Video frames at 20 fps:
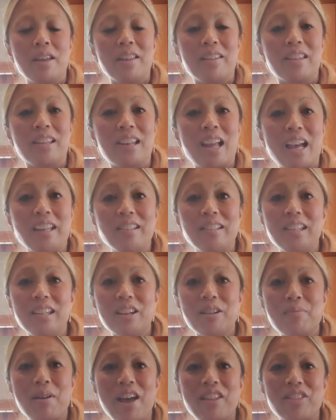the nice thing
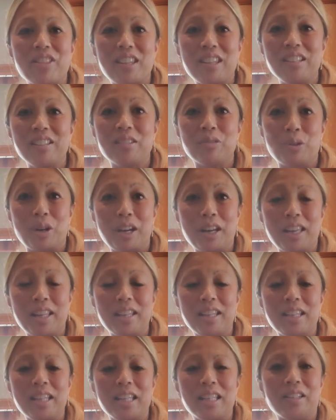about this
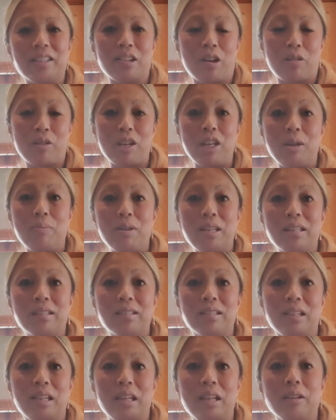one, it's already been
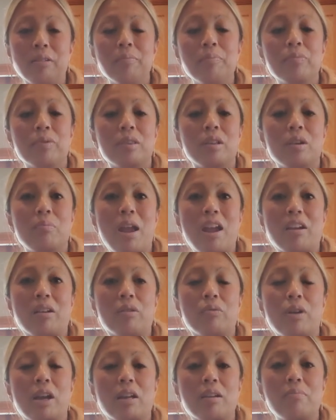sitting the
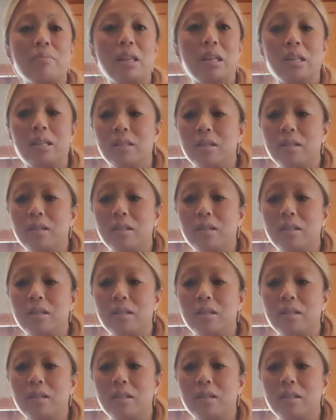recommended